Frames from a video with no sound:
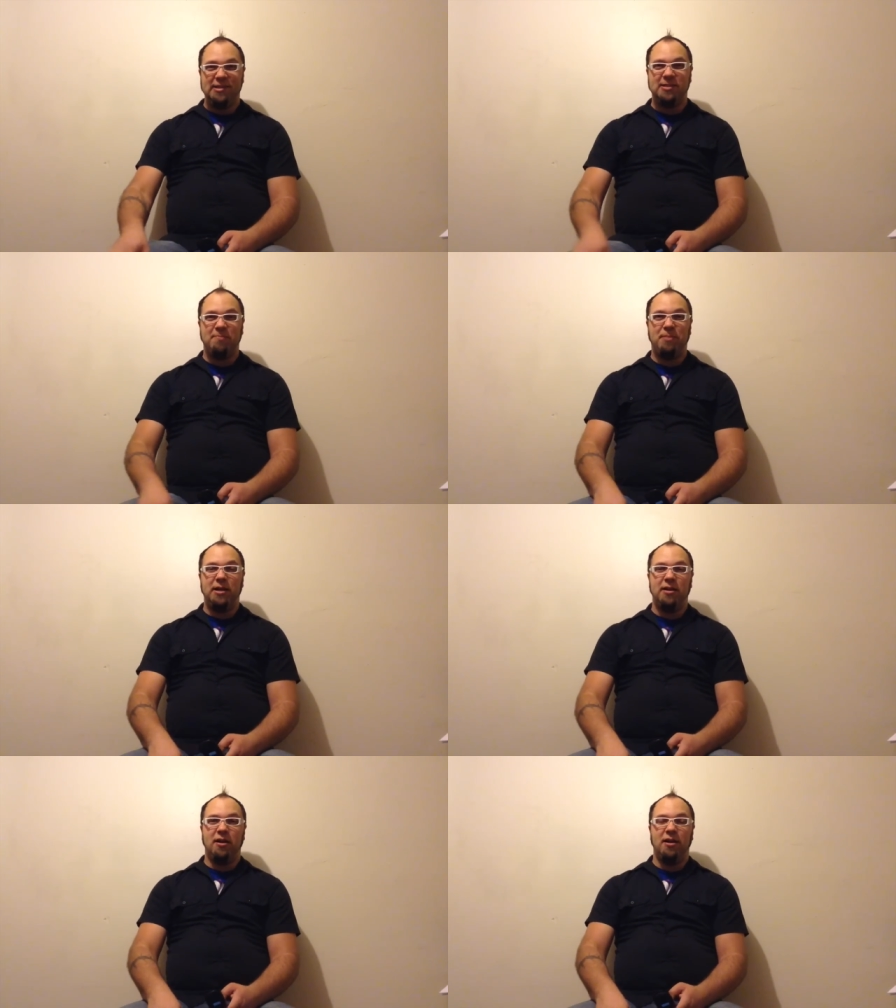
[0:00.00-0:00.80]
Just
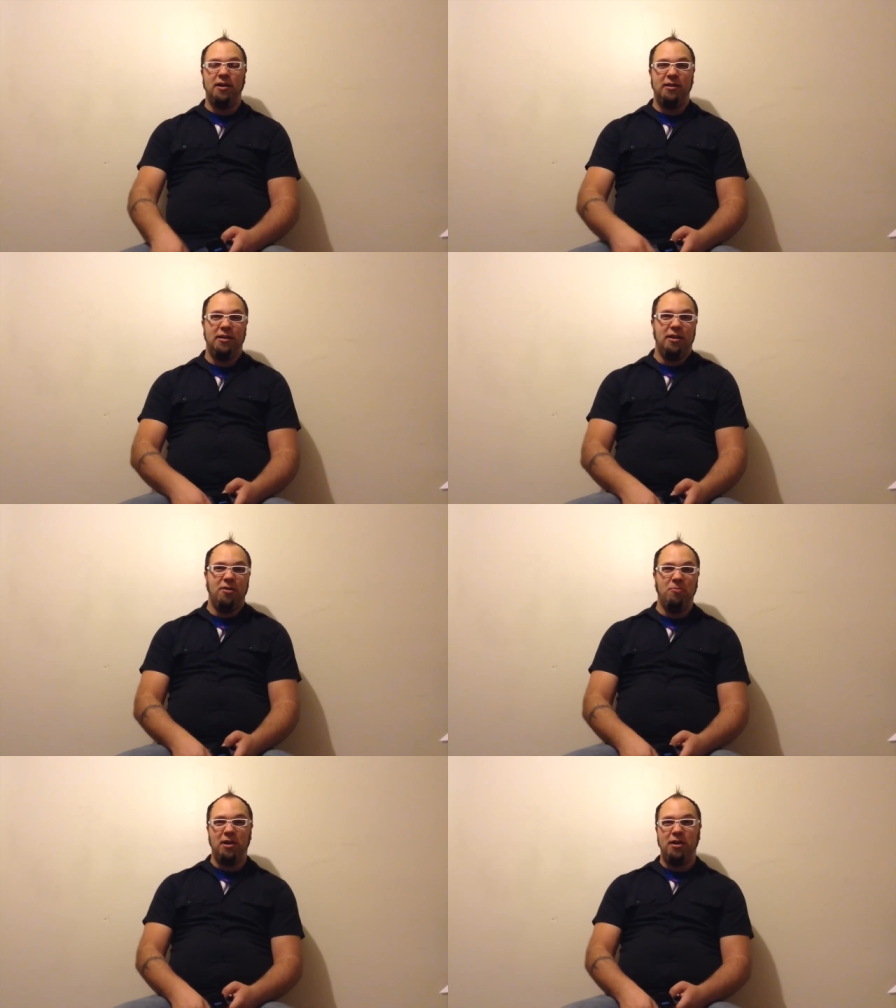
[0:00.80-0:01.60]
depended on, you
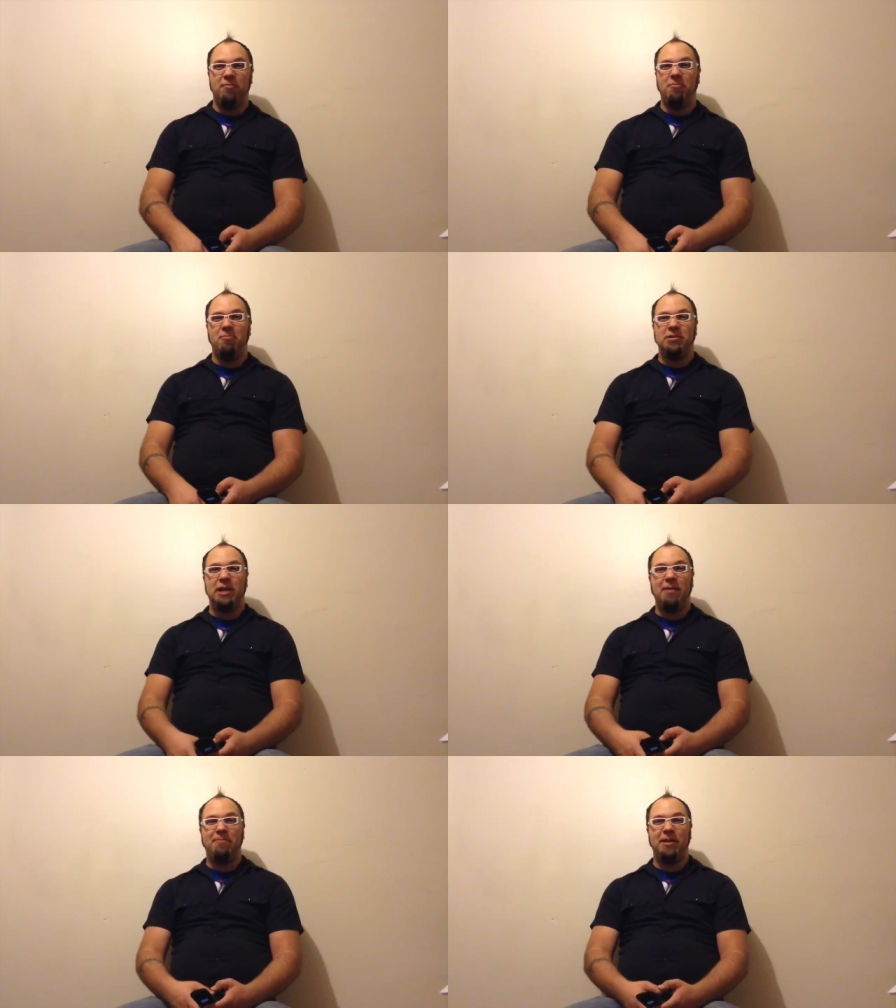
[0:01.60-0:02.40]
know, what was
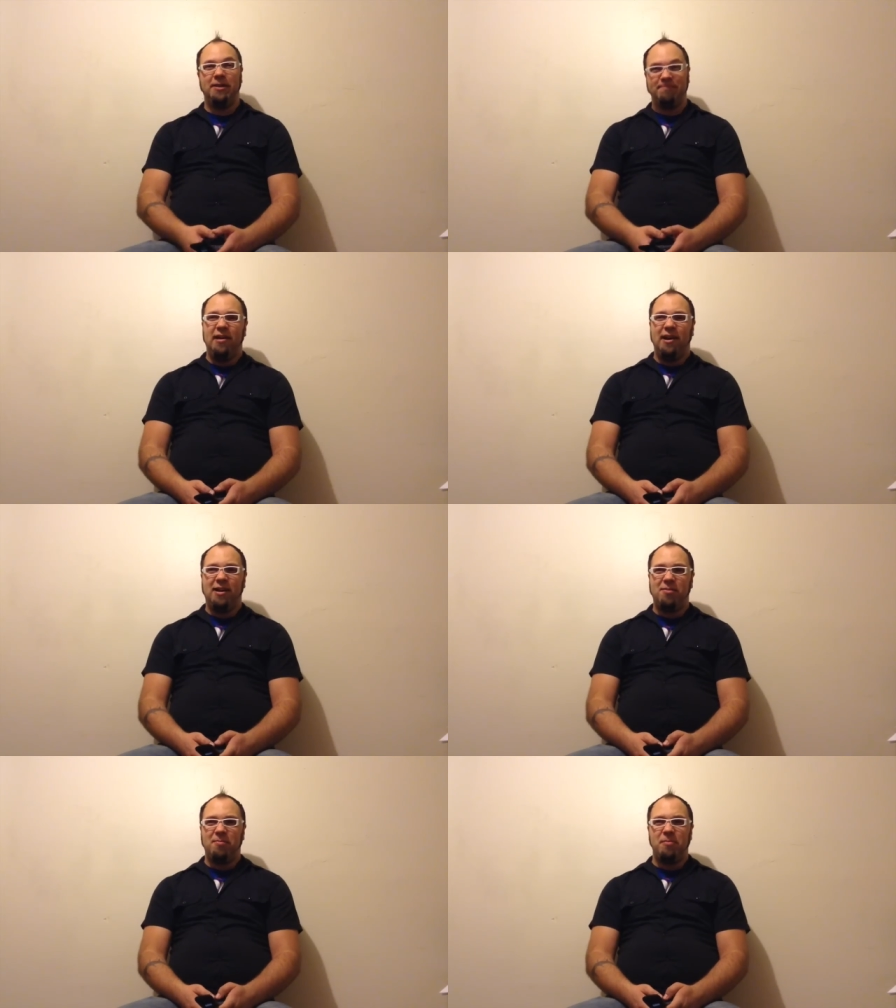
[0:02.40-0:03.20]
happening. I
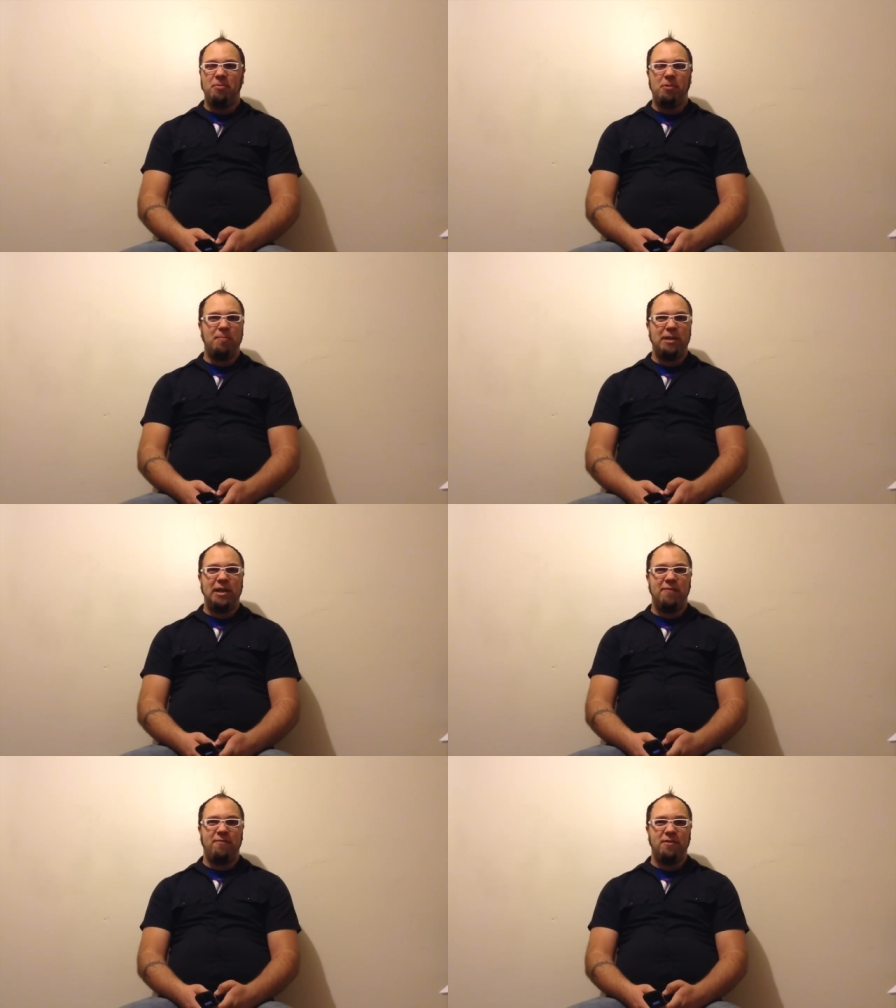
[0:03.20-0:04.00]
can remember when my
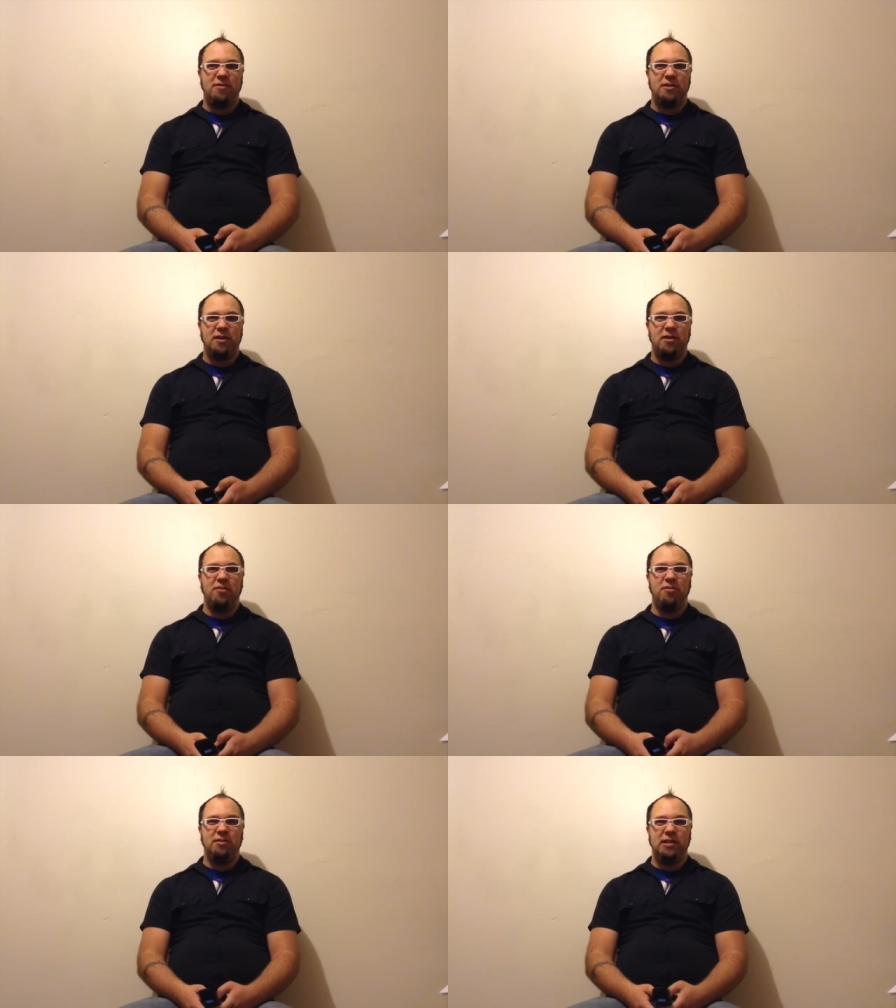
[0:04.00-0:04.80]
dad first started
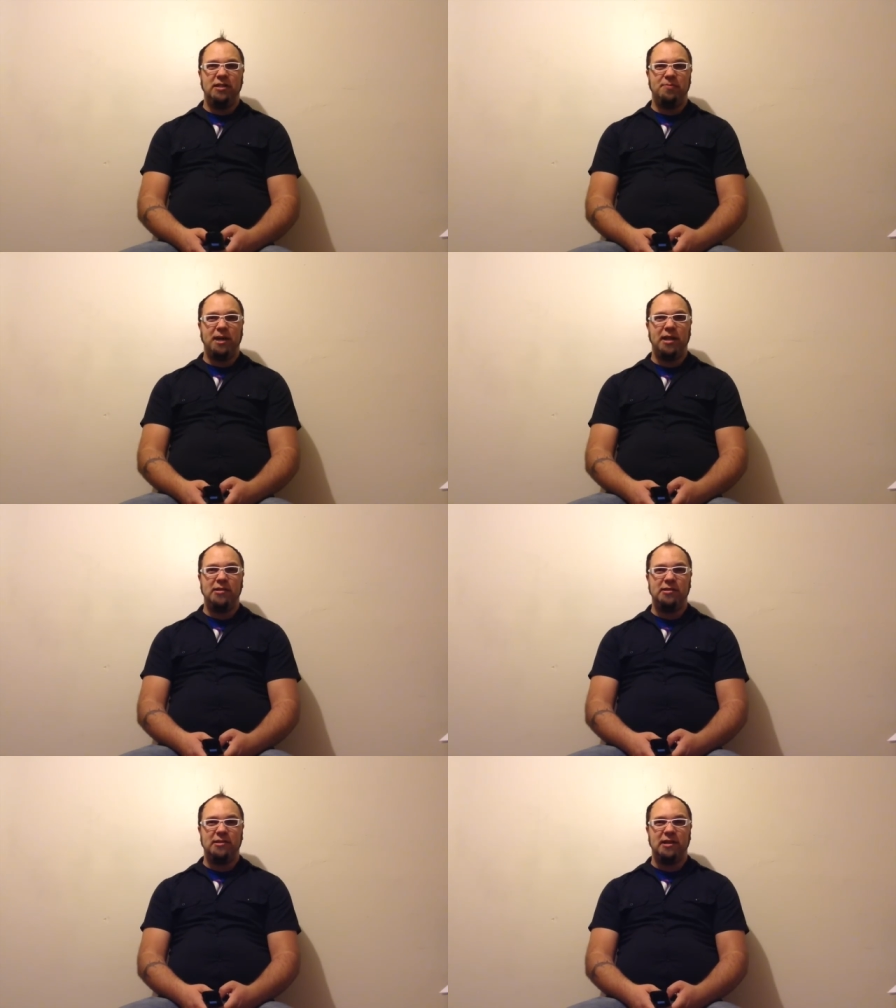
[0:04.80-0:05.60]
losing his
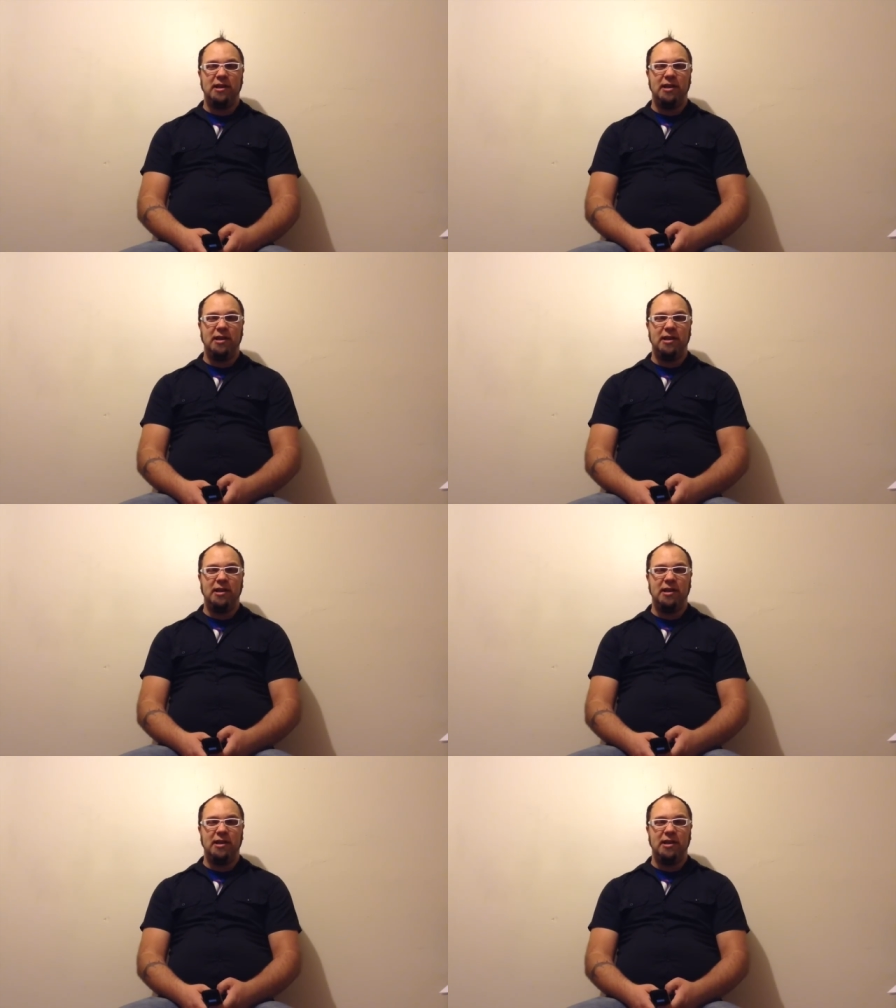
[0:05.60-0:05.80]
balance,